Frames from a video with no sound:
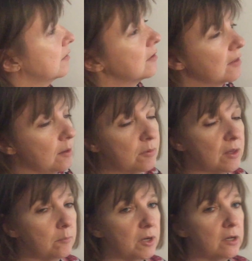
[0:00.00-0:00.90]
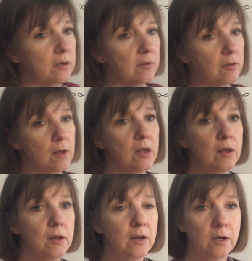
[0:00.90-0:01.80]
the same thing, but it is saying
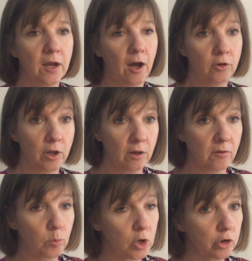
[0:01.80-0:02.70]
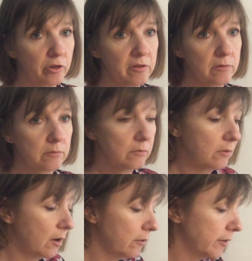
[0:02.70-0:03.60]
it in calculus words.
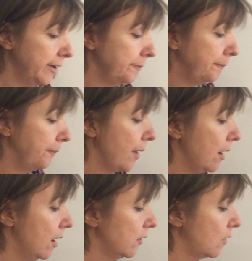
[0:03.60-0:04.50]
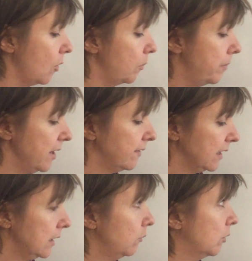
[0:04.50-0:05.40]
All right? So
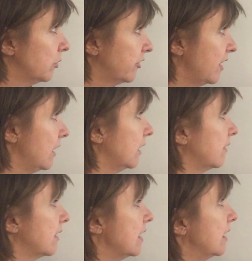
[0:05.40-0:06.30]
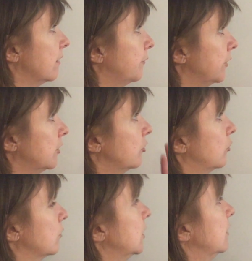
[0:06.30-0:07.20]
basically what we're saying is if the
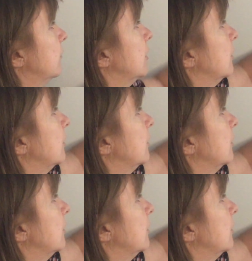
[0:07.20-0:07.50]
degree of the